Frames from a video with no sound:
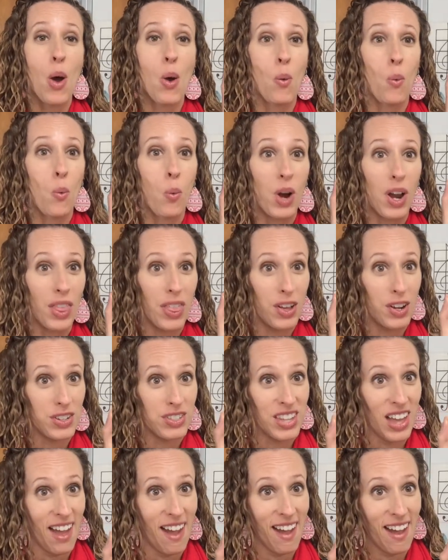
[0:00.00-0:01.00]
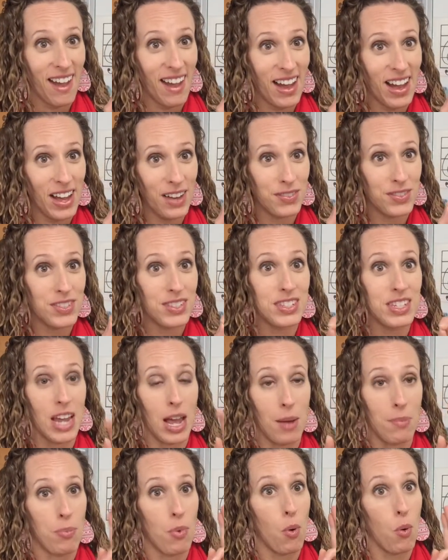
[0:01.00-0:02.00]
where there's a half
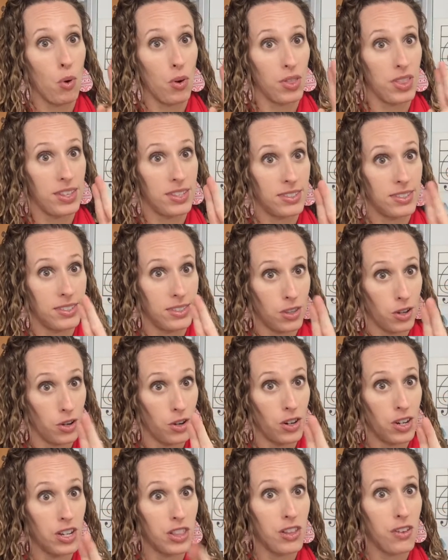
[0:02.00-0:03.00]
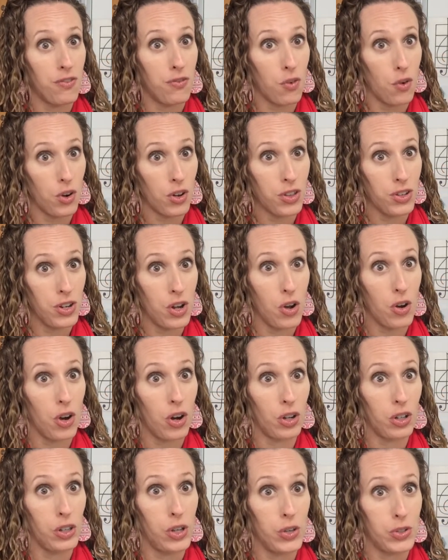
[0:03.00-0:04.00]
step, or the third and the fourth note
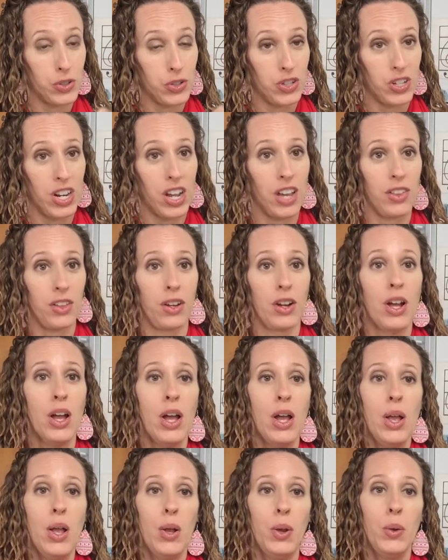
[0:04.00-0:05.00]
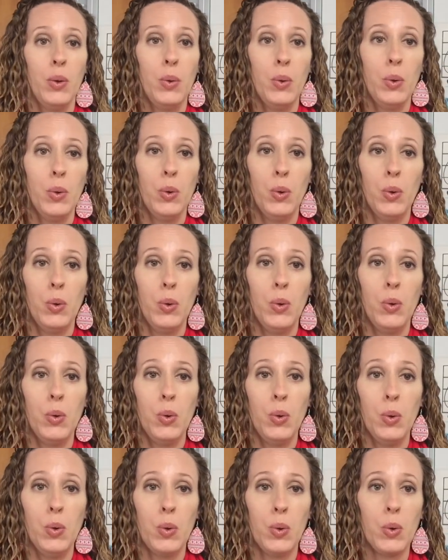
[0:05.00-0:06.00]
are closer together. Loo,
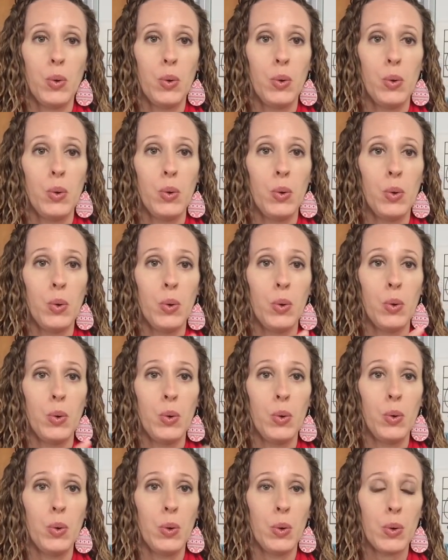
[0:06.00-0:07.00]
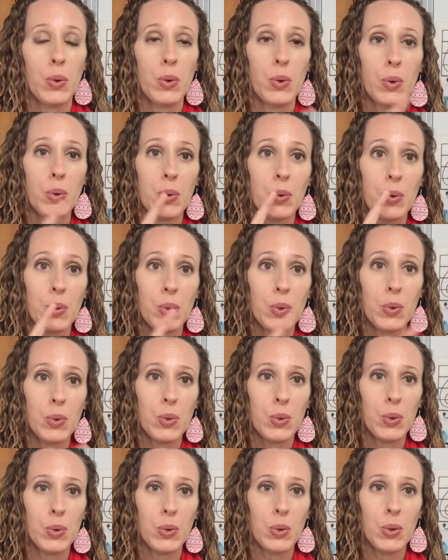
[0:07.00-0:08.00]
loo, loo, loo,
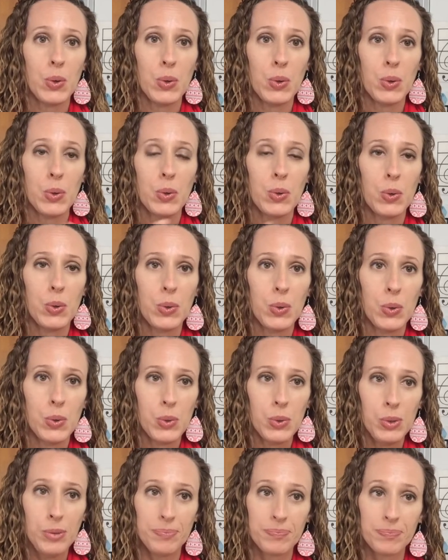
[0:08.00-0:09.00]
loo, loo.